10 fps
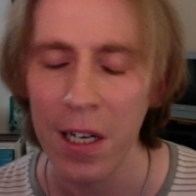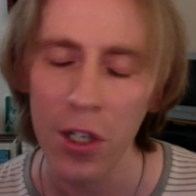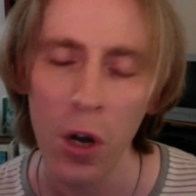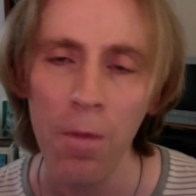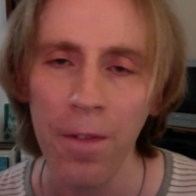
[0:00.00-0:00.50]

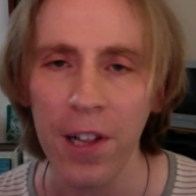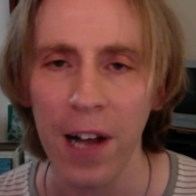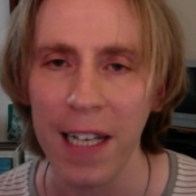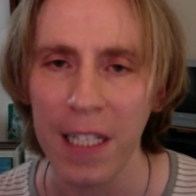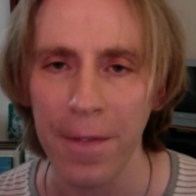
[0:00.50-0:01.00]
No
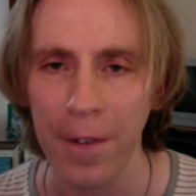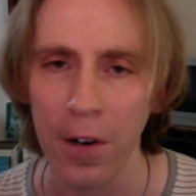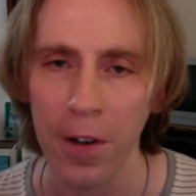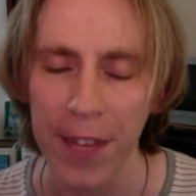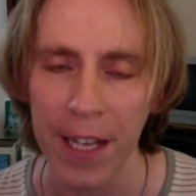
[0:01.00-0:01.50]

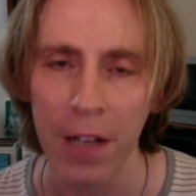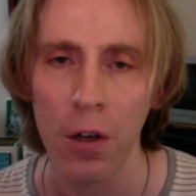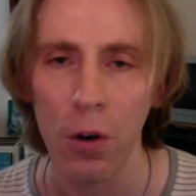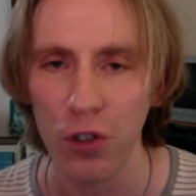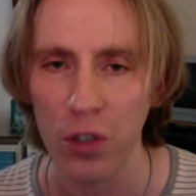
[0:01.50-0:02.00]
philosopher or
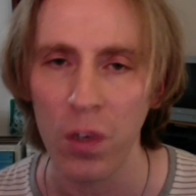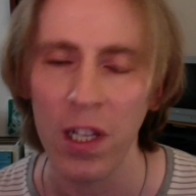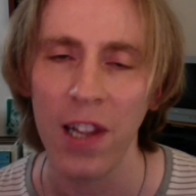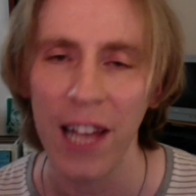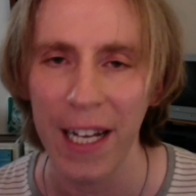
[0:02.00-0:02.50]
theologian would
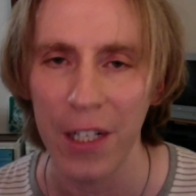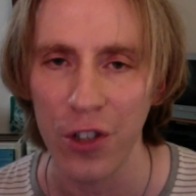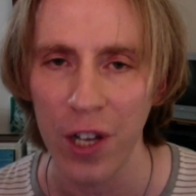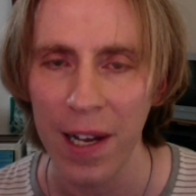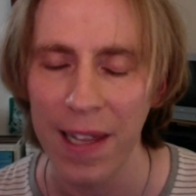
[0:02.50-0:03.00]

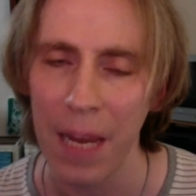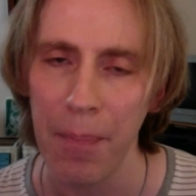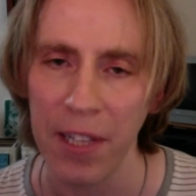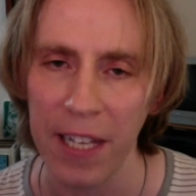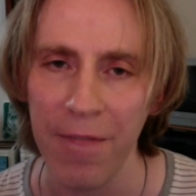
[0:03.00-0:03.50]
allege that
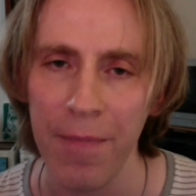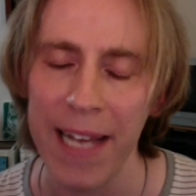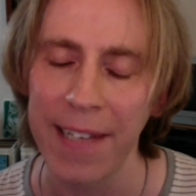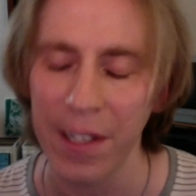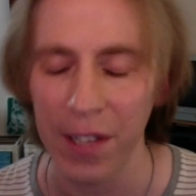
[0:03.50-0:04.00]
belief
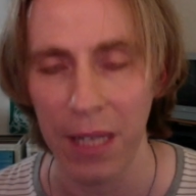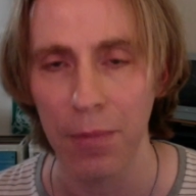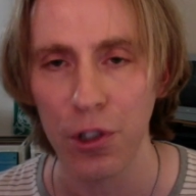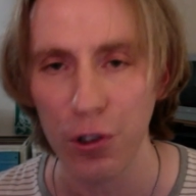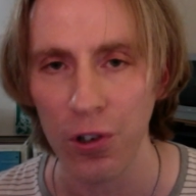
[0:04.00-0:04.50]
makes
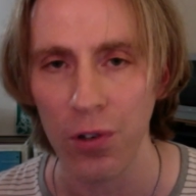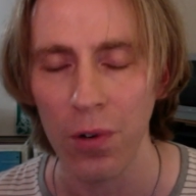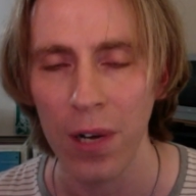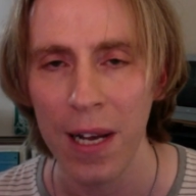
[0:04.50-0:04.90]
claims true.